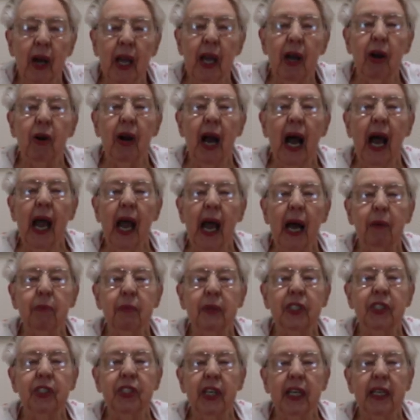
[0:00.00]
here I
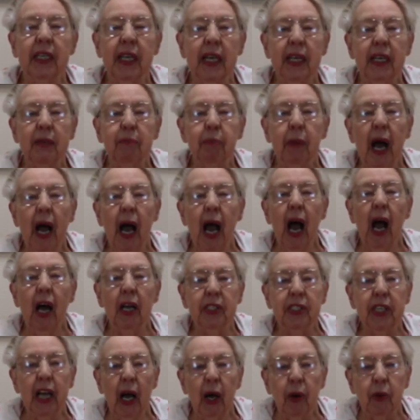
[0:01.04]
am singing my
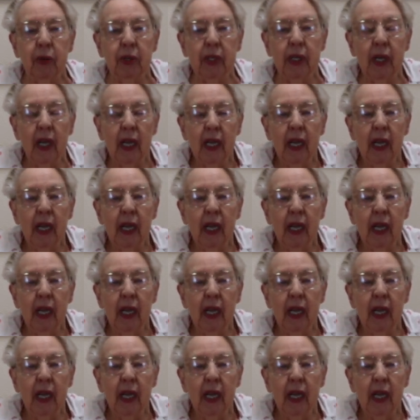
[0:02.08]
heart out,